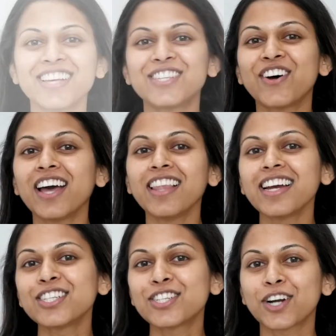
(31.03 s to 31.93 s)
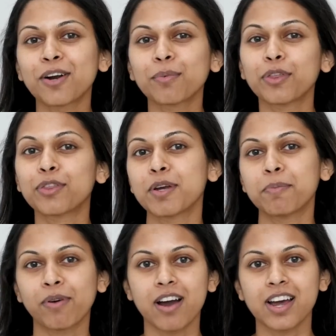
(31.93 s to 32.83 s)
So I like to start with 3
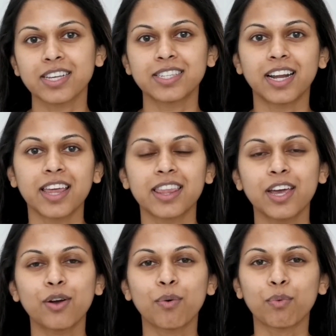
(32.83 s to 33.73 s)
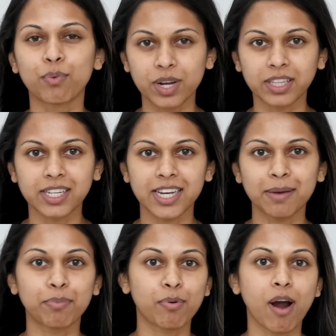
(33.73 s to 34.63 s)
products that I think
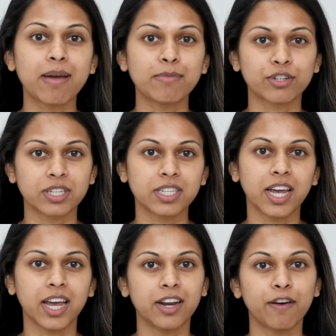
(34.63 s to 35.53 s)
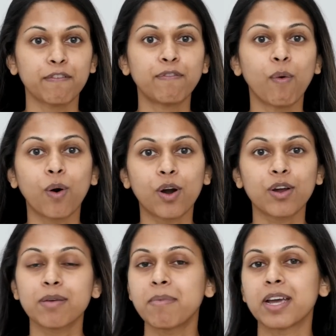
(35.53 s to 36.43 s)
really prime your skin for
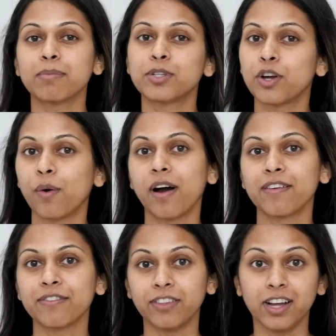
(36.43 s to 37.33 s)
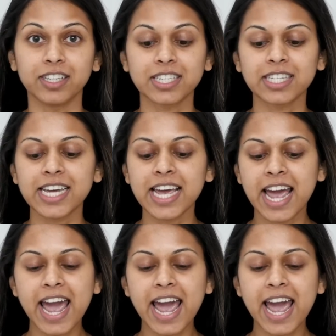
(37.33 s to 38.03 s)
the makeup to go on flawlessly.